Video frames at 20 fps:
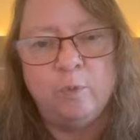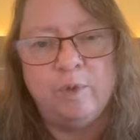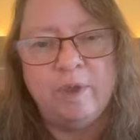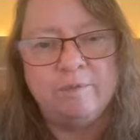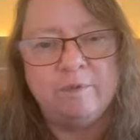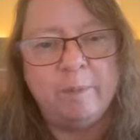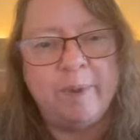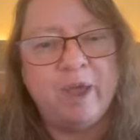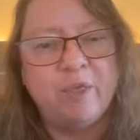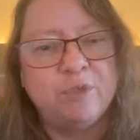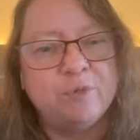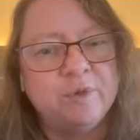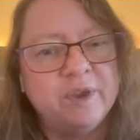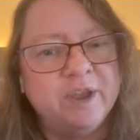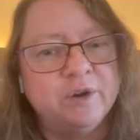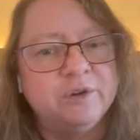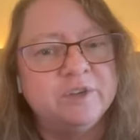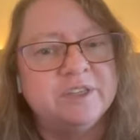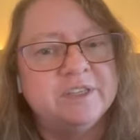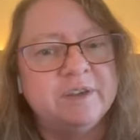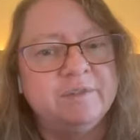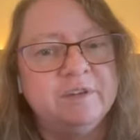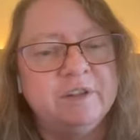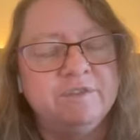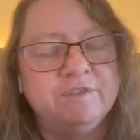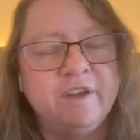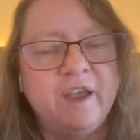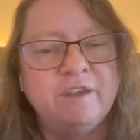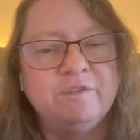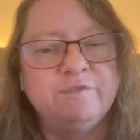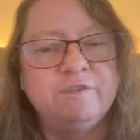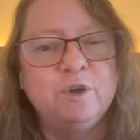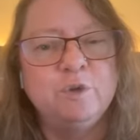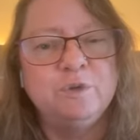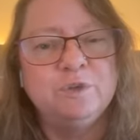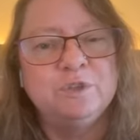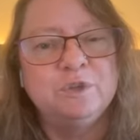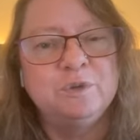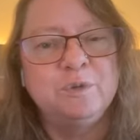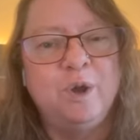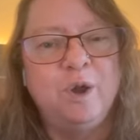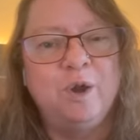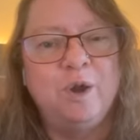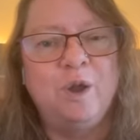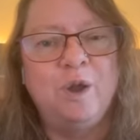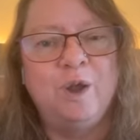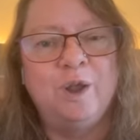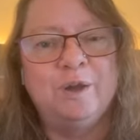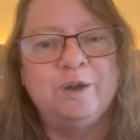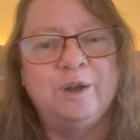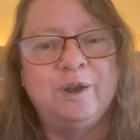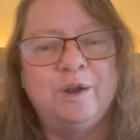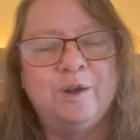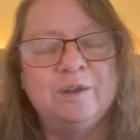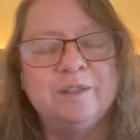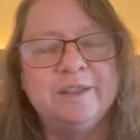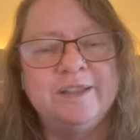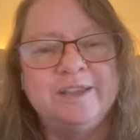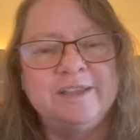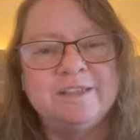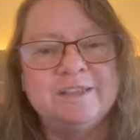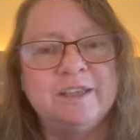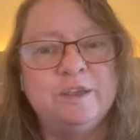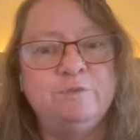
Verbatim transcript: We have about 375 folks who are on our list.